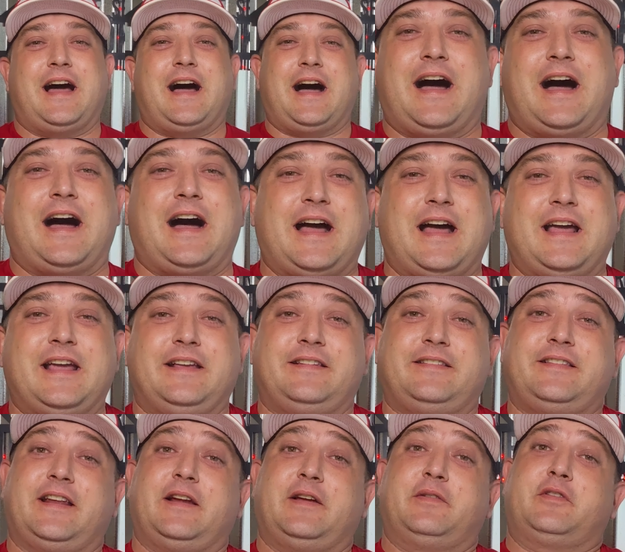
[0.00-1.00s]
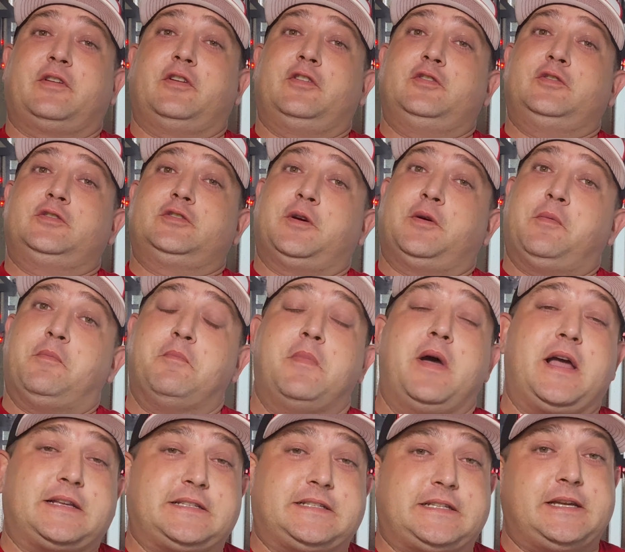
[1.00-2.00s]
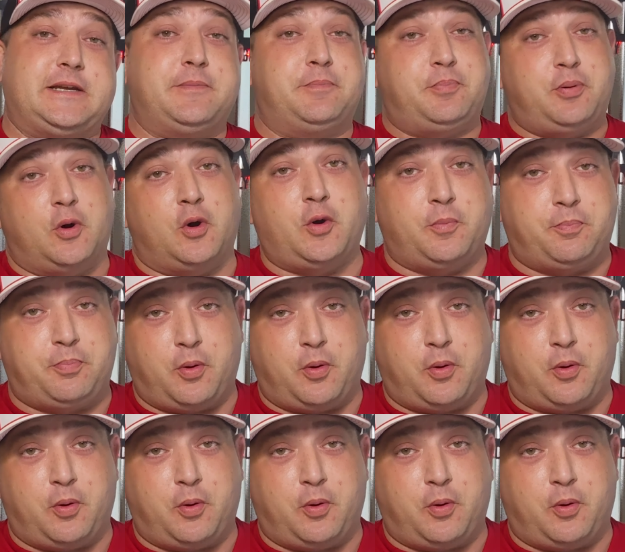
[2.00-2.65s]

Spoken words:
I said I was gonna do some Mexican pulled